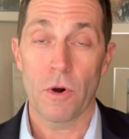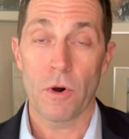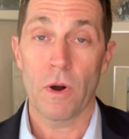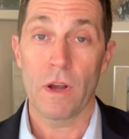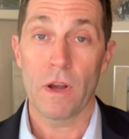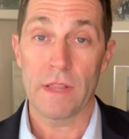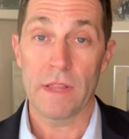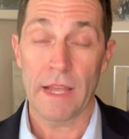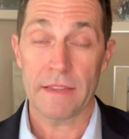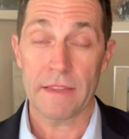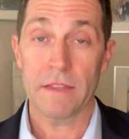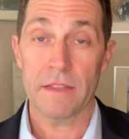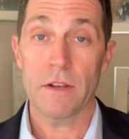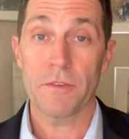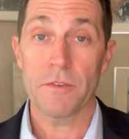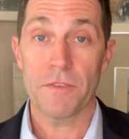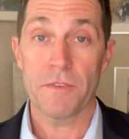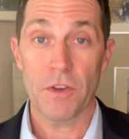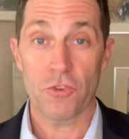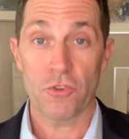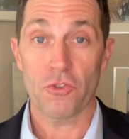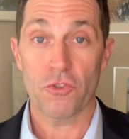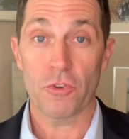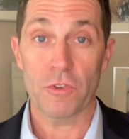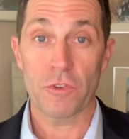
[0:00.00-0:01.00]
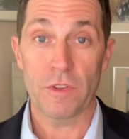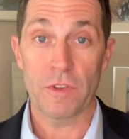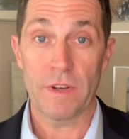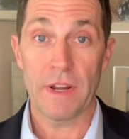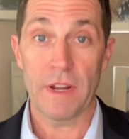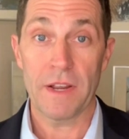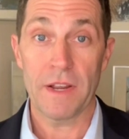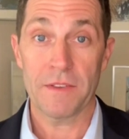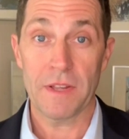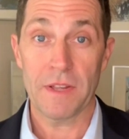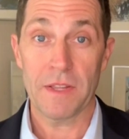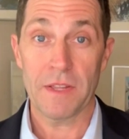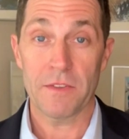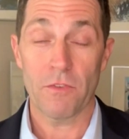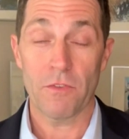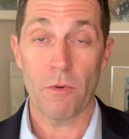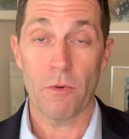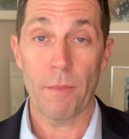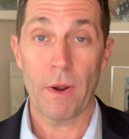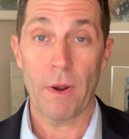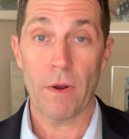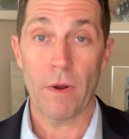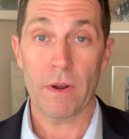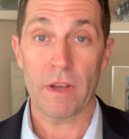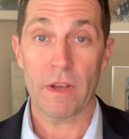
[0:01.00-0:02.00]
for elected officials in the United
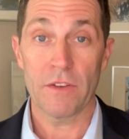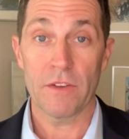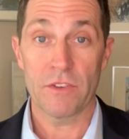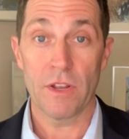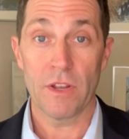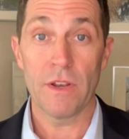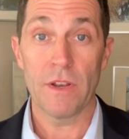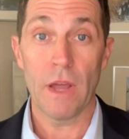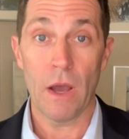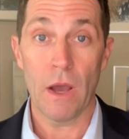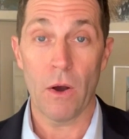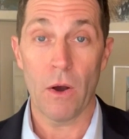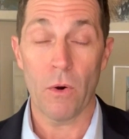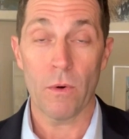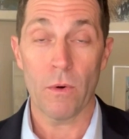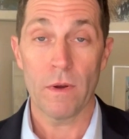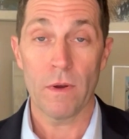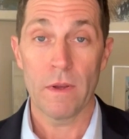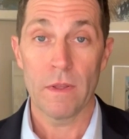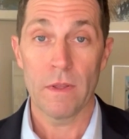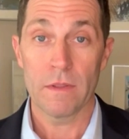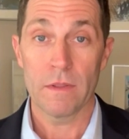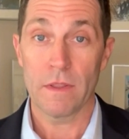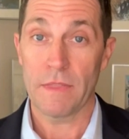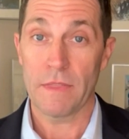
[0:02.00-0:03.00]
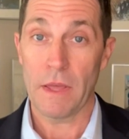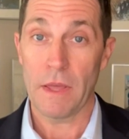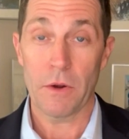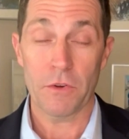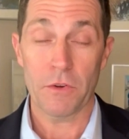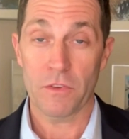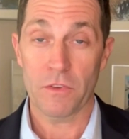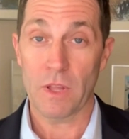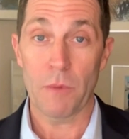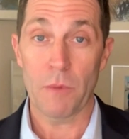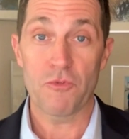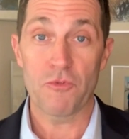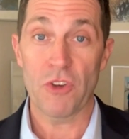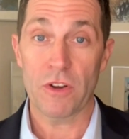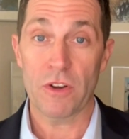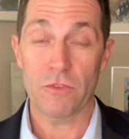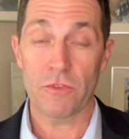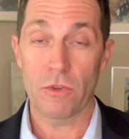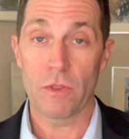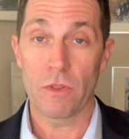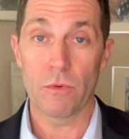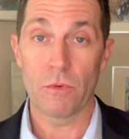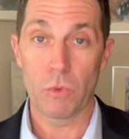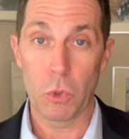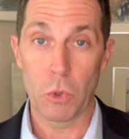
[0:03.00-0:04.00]
States of America to know that they are
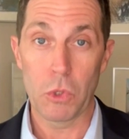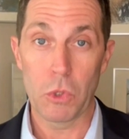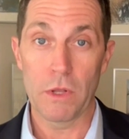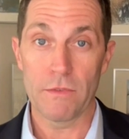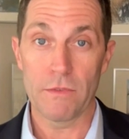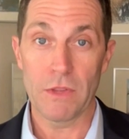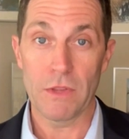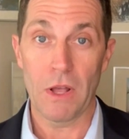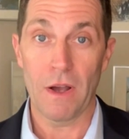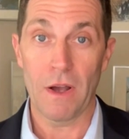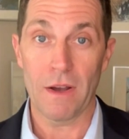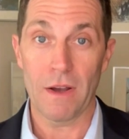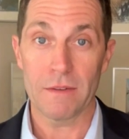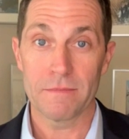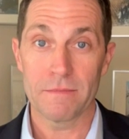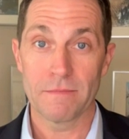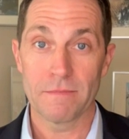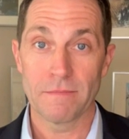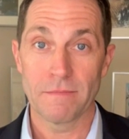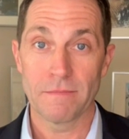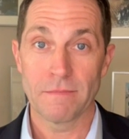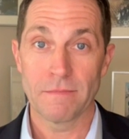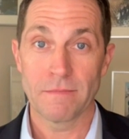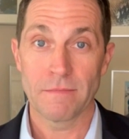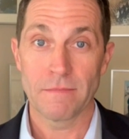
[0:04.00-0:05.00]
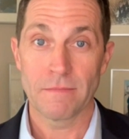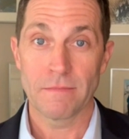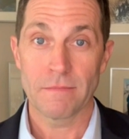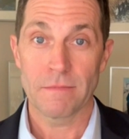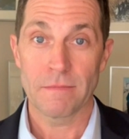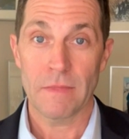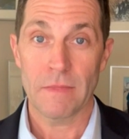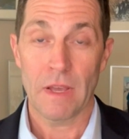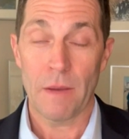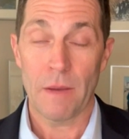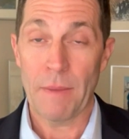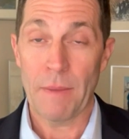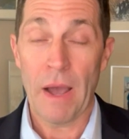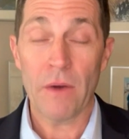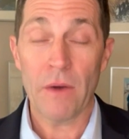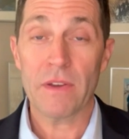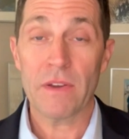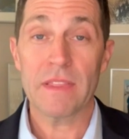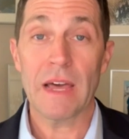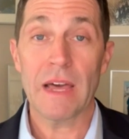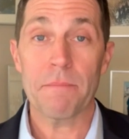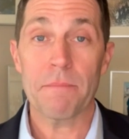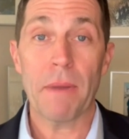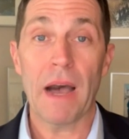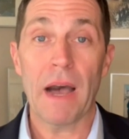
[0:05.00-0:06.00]
subject to the rule of law. Um, how
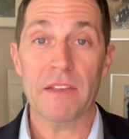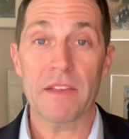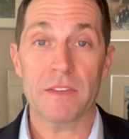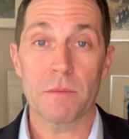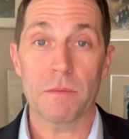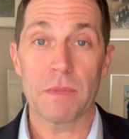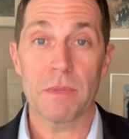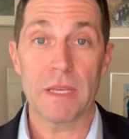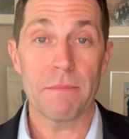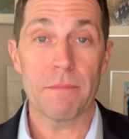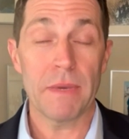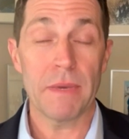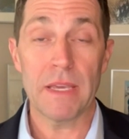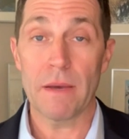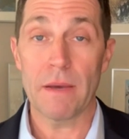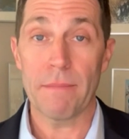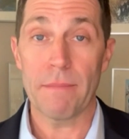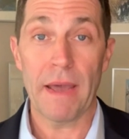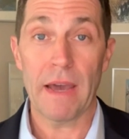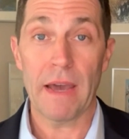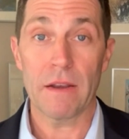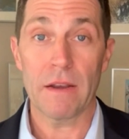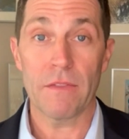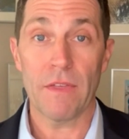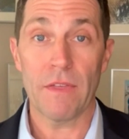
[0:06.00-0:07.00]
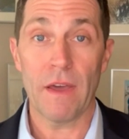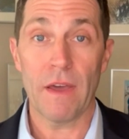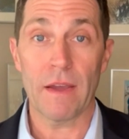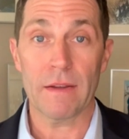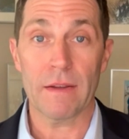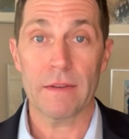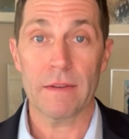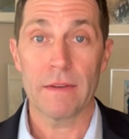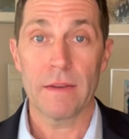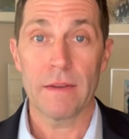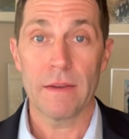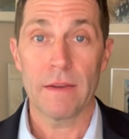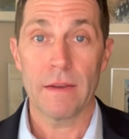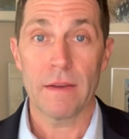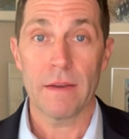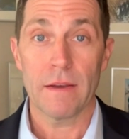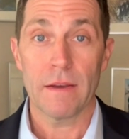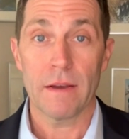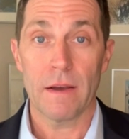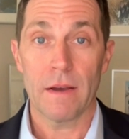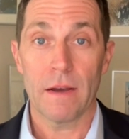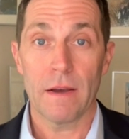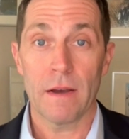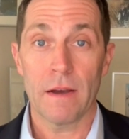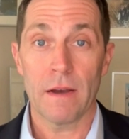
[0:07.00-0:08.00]
could that possibly be a bad thing?
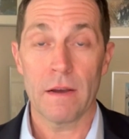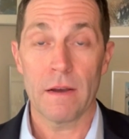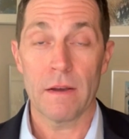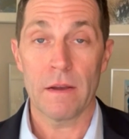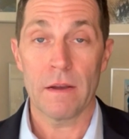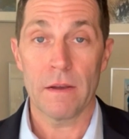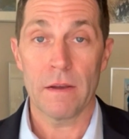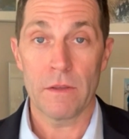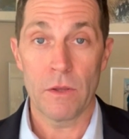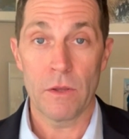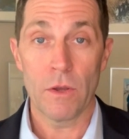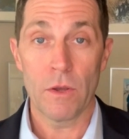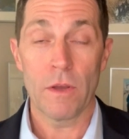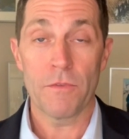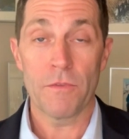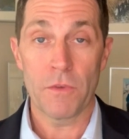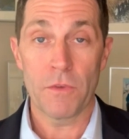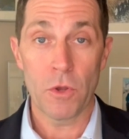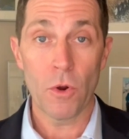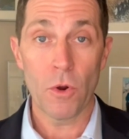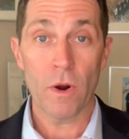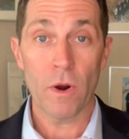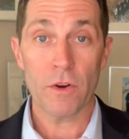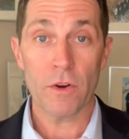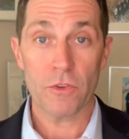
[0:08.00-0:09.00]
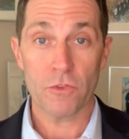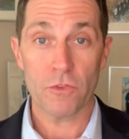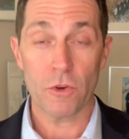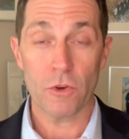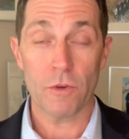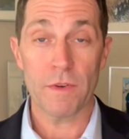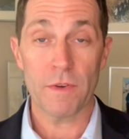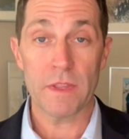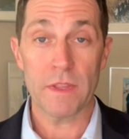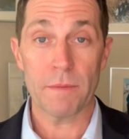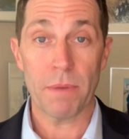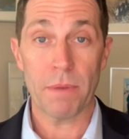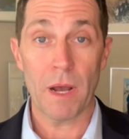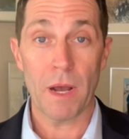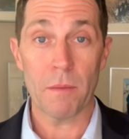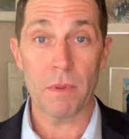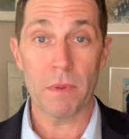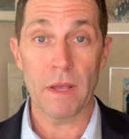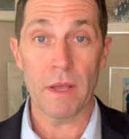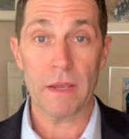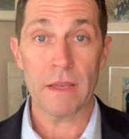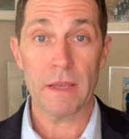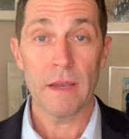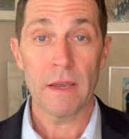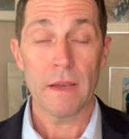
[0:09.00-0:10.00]
Uh, you, if you are serving the
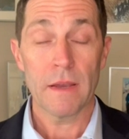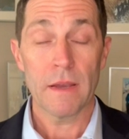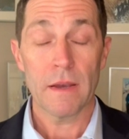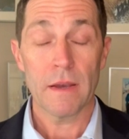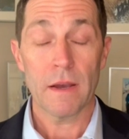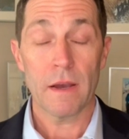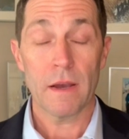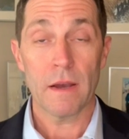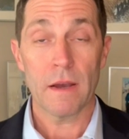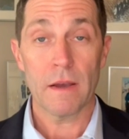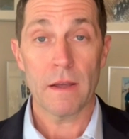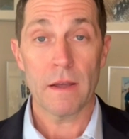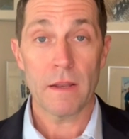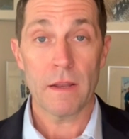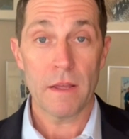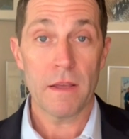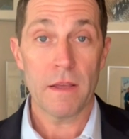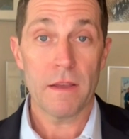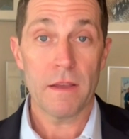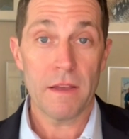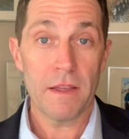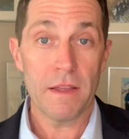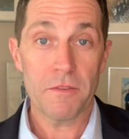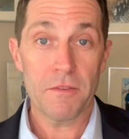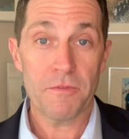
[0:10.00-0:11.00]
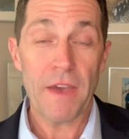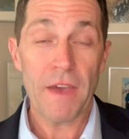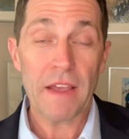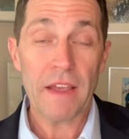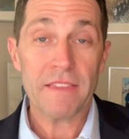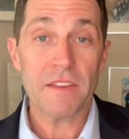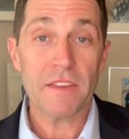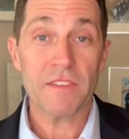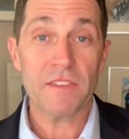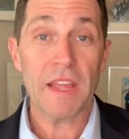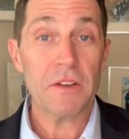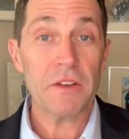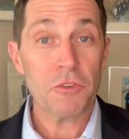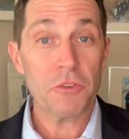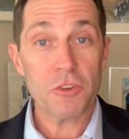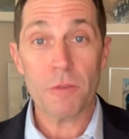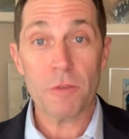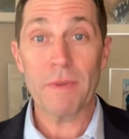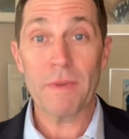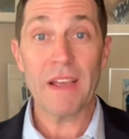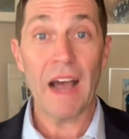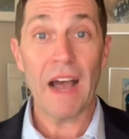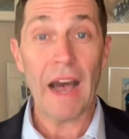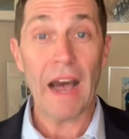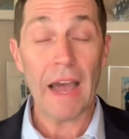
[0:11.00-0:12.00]
public, uh, in fact, the standard
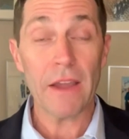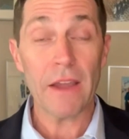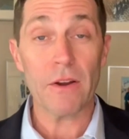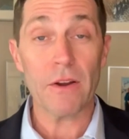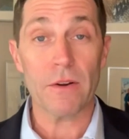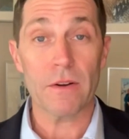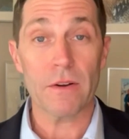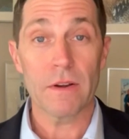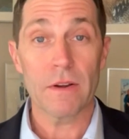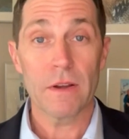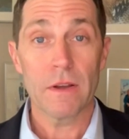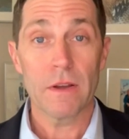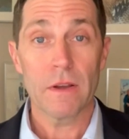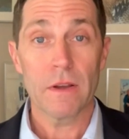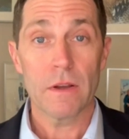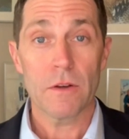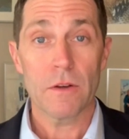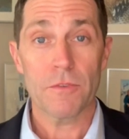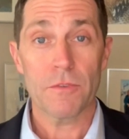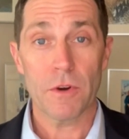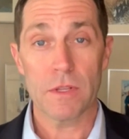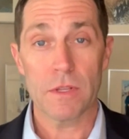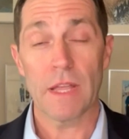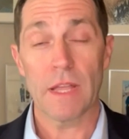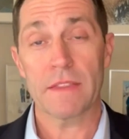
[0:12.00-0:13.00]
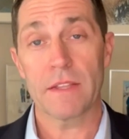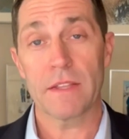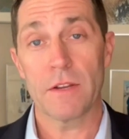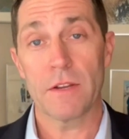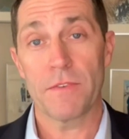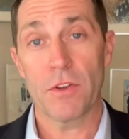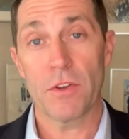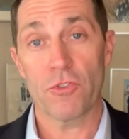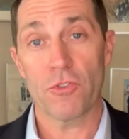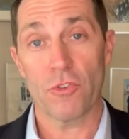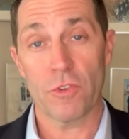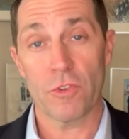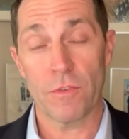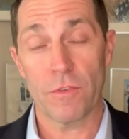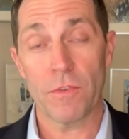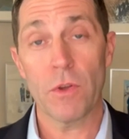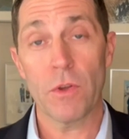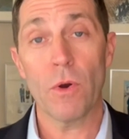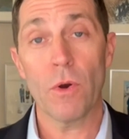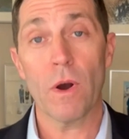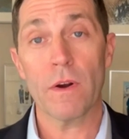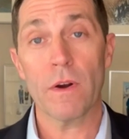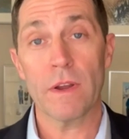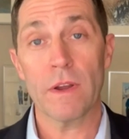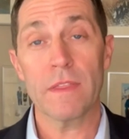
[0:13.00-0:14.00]
should be higher for elected officials. If
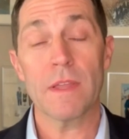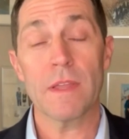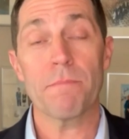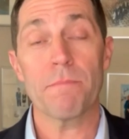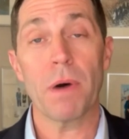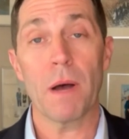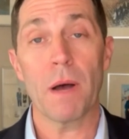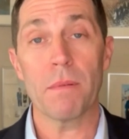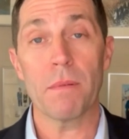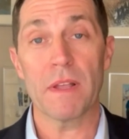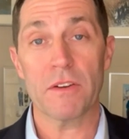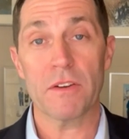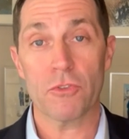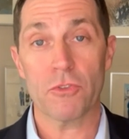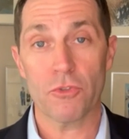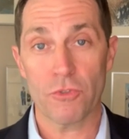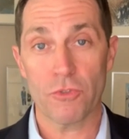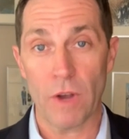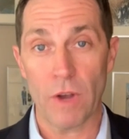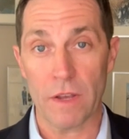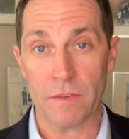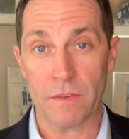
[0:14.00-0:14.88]
you are in the public